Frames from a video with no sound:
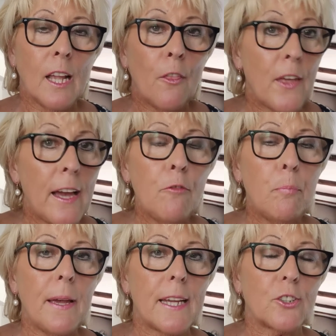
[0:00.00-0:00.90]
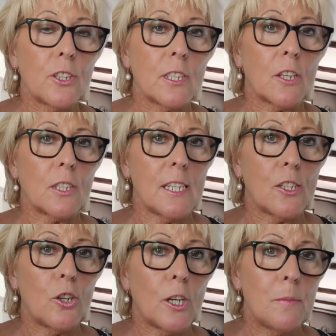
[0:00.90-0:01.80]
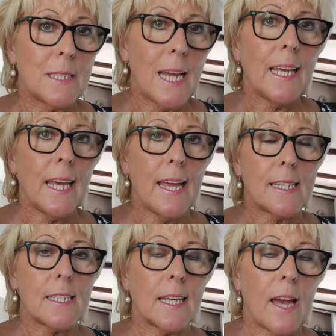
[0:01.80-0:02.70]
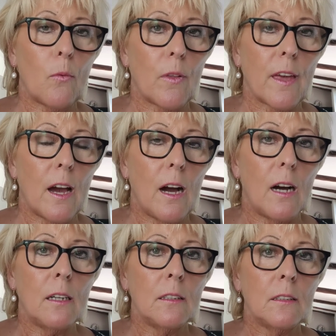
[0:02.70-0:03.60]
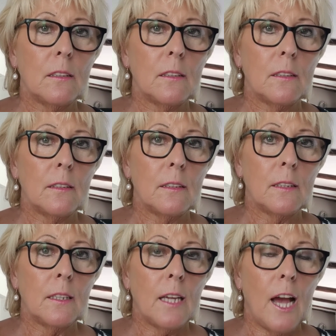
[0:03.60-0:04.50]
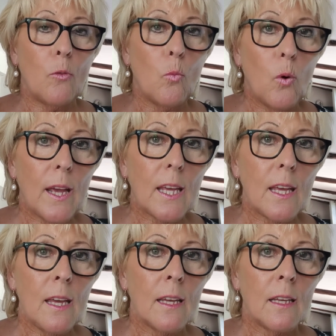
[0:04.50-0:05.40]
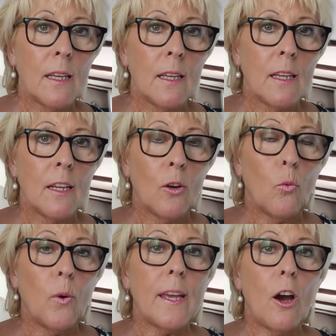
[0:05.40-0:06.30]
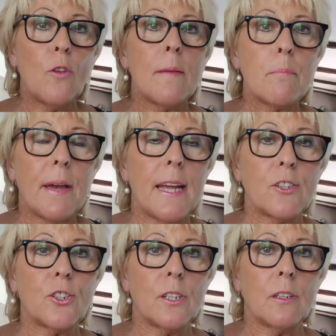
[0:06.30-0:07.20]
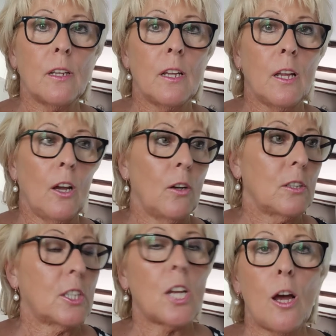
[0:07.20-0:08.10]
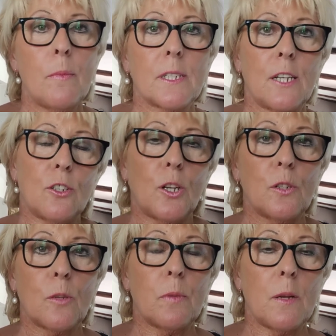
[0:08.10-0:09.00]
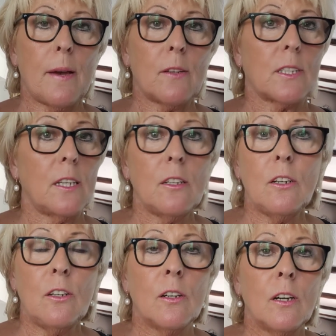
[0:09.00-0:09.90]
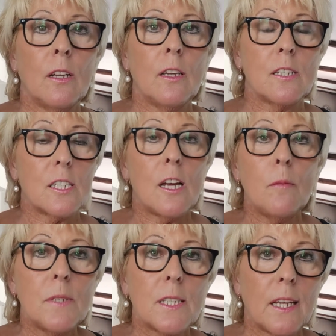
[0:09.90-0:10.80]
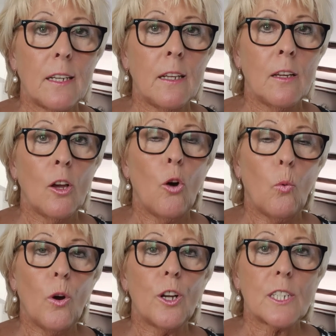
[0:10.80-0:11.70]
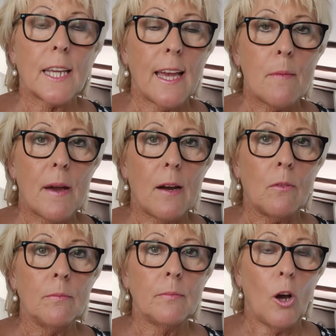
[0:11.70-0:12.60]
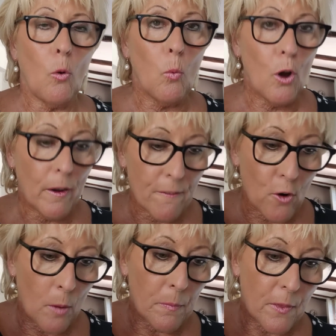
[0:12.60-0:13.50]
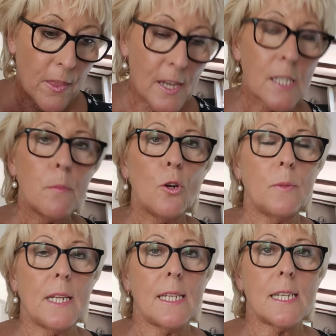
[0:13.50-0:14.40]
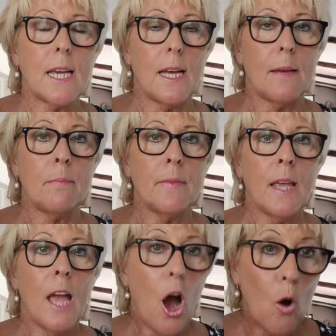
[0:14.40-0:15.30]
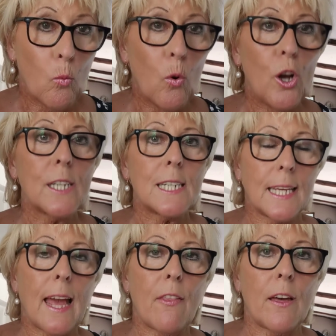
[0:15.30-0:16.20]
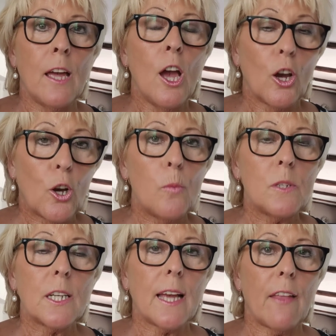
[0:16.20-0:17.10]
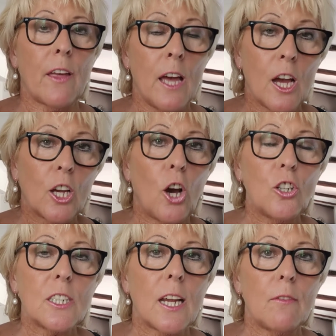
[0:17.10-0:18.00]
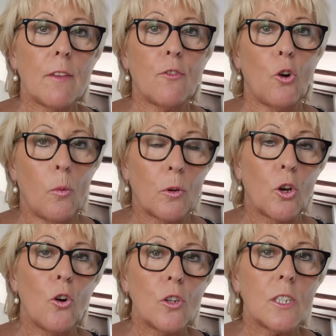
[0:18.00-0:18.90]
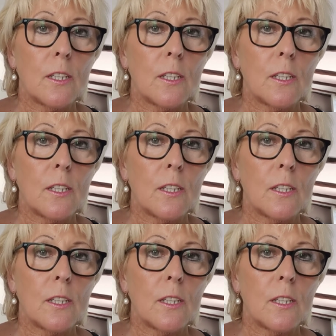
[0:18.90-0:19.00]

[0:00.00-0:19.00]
They have patience because it's took them decades to get where they are. And we are impatient. Starmer's in, do something about it. No, Starmer's in, work to get him out. And work from this moment in time. And work together, come together, contact Reform, go to